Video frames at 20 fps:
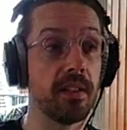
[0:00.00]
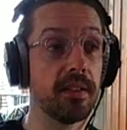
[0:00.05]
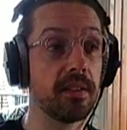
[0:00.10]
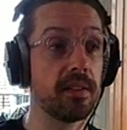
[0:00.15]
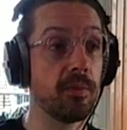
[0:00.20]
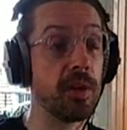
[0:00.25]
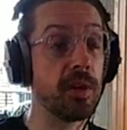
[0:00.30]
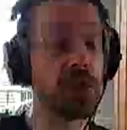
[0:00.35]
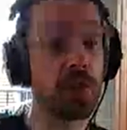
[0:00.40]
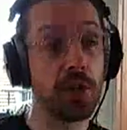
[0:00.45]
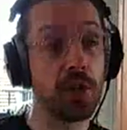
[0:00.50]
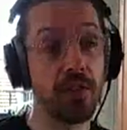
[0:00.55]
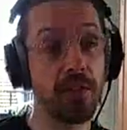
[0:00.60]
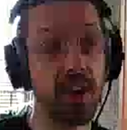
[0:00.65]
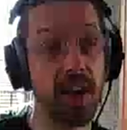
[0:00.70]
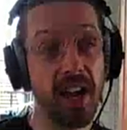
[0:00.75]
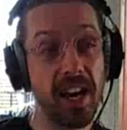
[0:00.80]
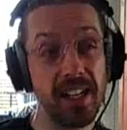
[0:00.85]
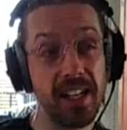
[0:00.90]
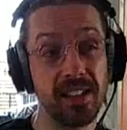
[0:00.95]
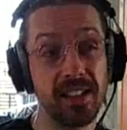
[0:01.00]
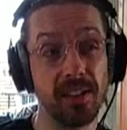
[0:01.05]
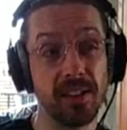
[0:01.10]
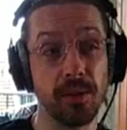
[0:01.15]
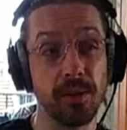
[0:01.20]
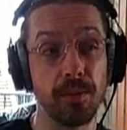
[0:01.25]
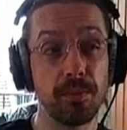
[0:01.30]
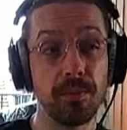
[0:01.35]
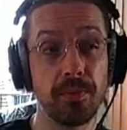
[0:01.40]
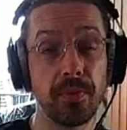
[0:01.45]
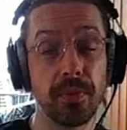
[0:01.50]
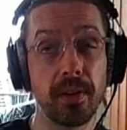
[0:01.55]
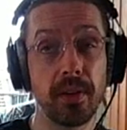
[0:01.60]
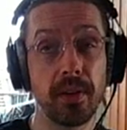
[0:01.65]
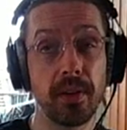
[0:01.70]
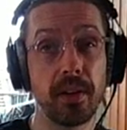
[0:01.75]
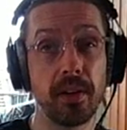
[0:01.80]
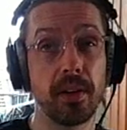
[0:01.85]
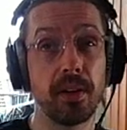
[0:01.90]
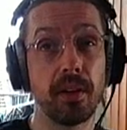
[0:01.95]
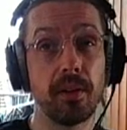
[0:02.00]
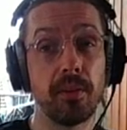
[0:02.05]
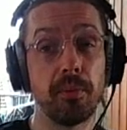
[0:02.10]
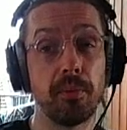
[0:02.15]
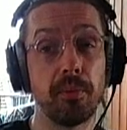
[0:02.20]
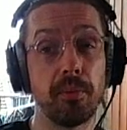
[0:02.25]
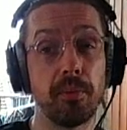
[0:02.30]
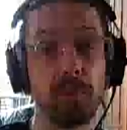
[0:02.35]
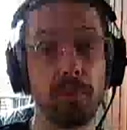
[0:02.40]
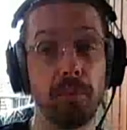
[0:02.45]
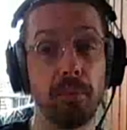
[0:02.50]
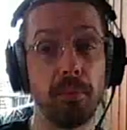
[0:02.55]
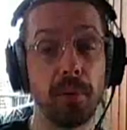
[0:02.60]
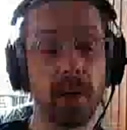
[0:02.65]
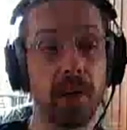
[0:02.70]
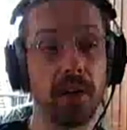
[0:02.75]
We could have added them, but